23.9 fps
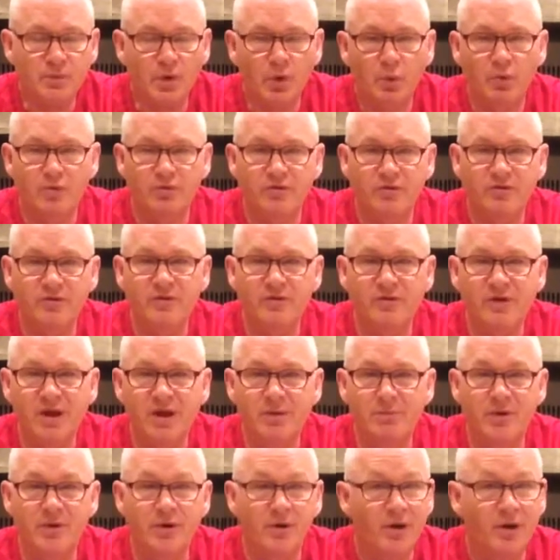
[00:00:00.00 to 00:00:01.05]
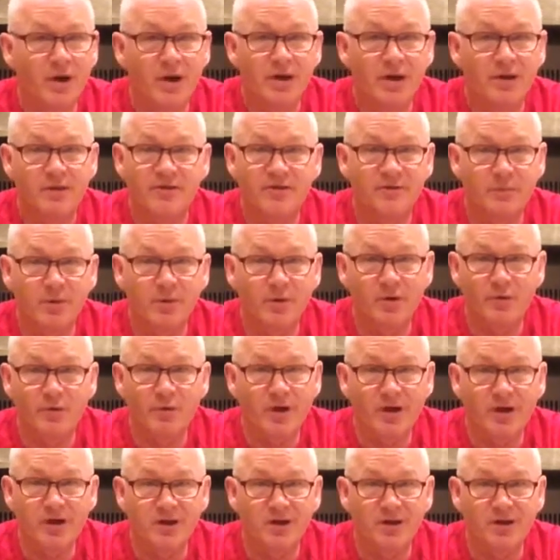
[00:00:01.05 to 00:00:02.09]
When Jesus came near, the spirit
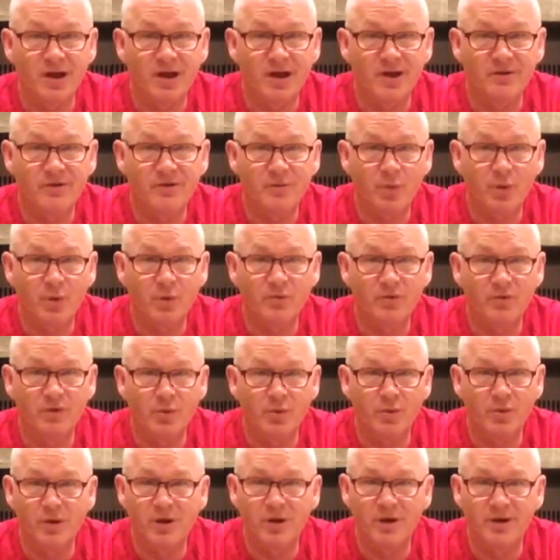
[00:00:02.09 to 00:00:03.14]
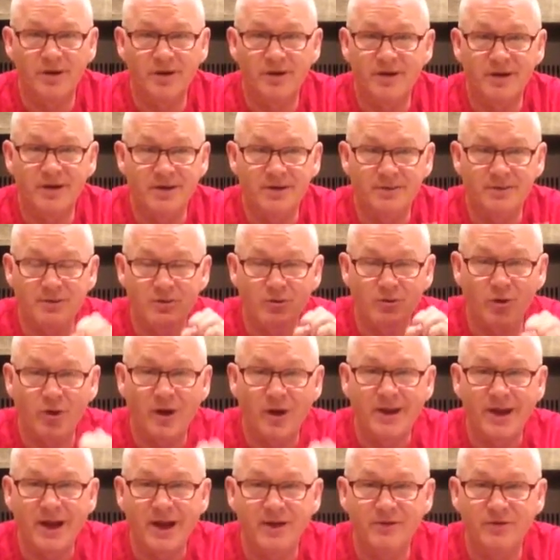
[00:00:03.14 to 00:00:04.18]
recognized what was going on, and he
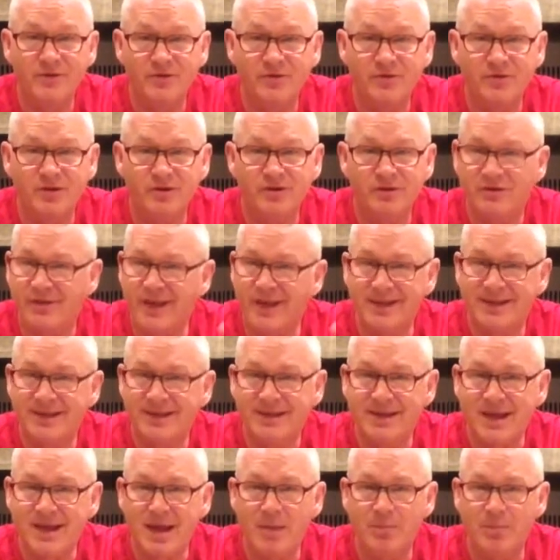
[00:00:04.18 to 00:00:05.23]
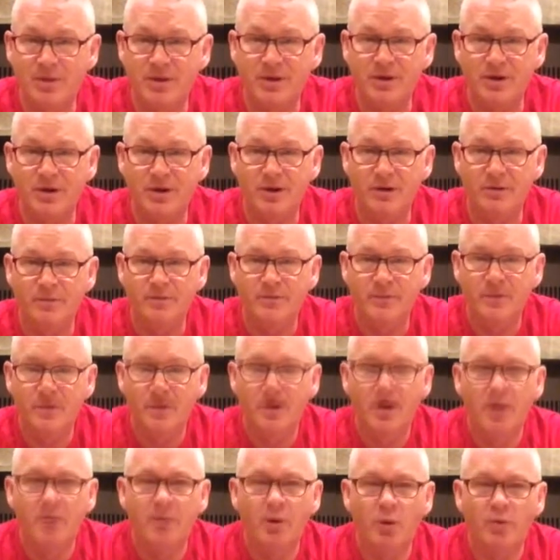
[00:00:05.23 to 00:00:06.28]
cried out to Jesus. That didn't happen here.
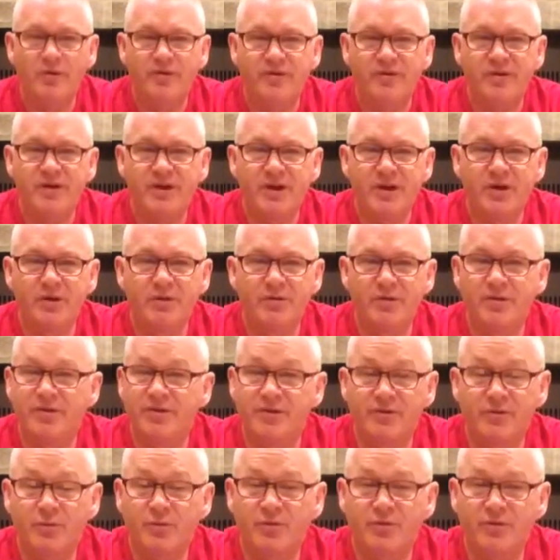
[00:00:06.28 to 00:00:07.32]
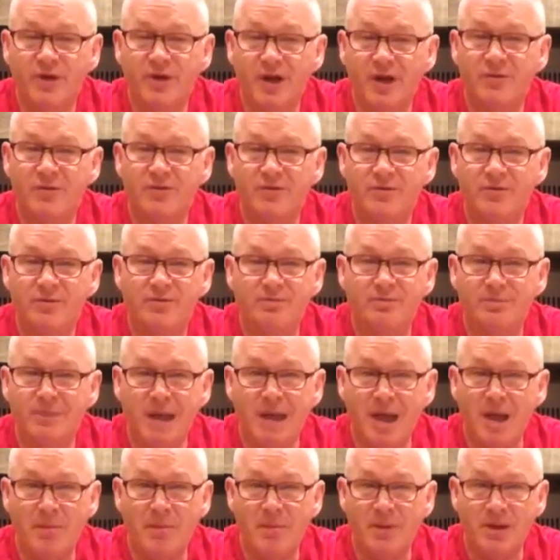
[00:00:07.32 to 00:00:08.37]
But we see here that this was not
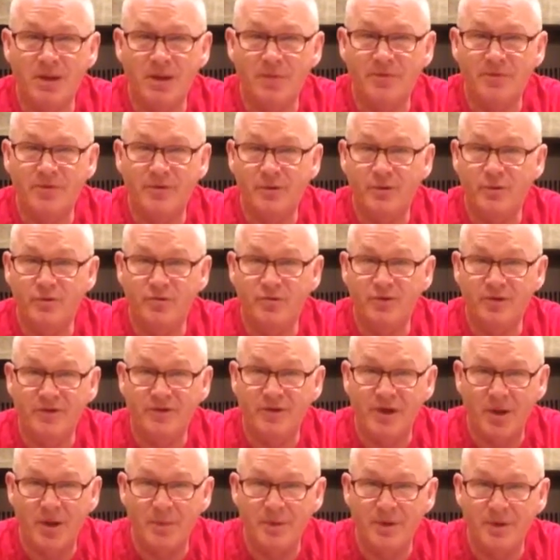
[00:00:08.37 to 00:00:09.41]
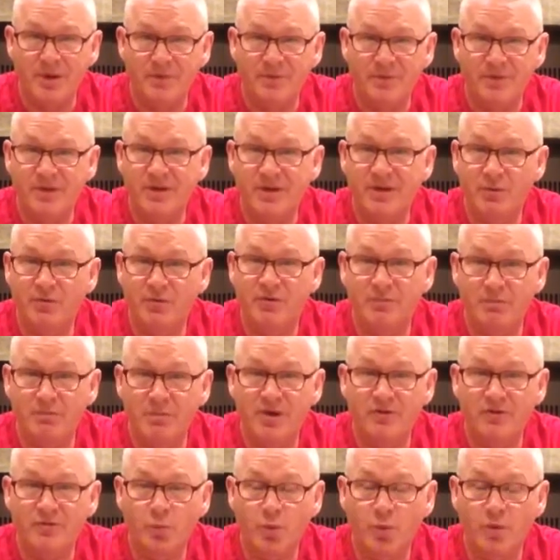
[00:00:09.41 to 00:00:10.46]
epilepsy or just epilepsy. It was
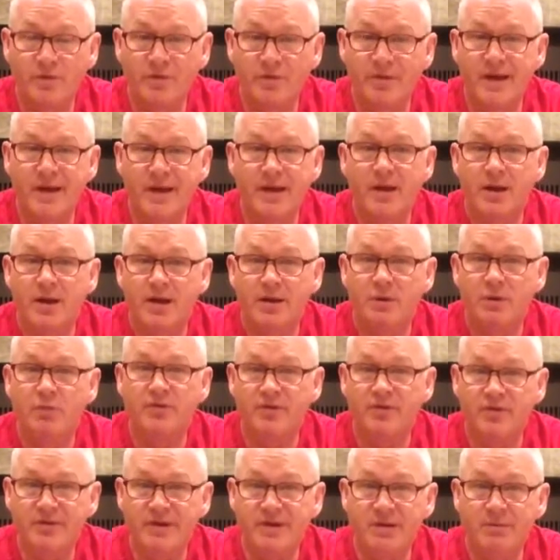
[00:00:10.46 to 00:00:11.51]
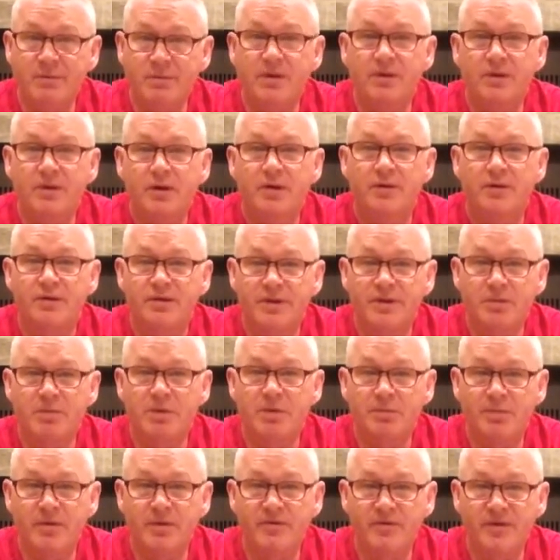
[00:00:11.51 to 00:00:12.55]
much more than that. It was a demon. The
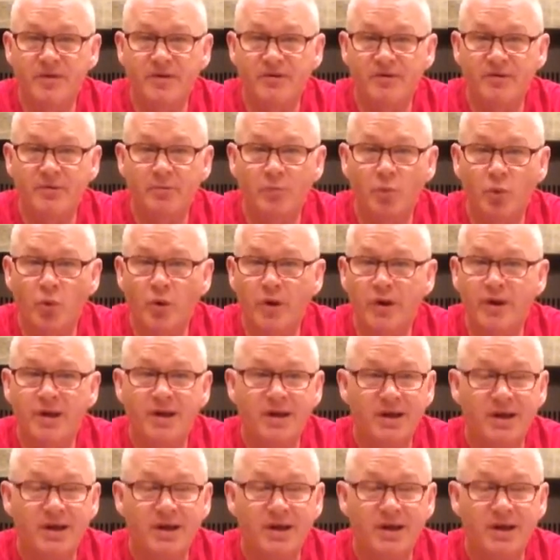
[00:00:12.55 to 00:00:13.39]
demon possessed the boy.